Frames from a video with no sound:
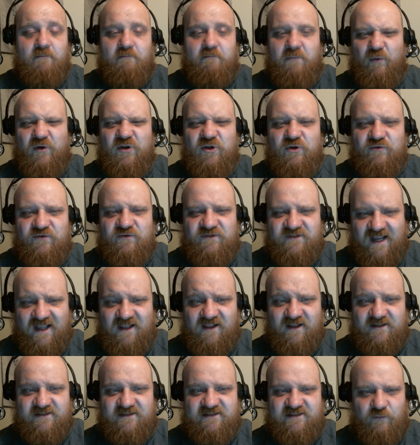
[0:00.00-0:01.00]
But when you
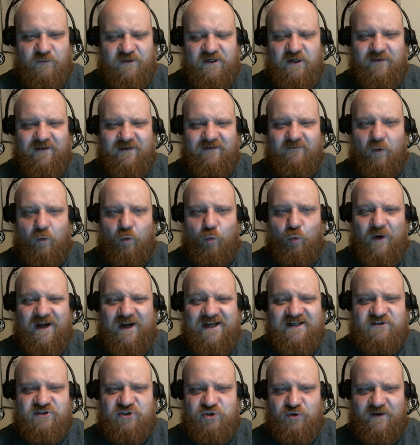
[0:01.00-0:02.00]
tell us that we don't have a
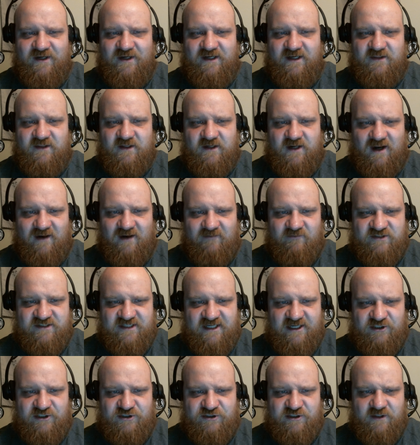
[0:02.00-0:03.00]
right to join in the
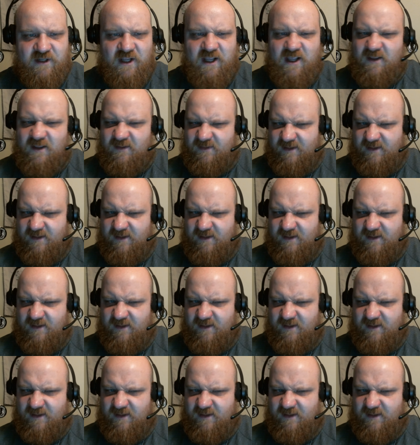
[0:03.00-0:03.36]
conversation,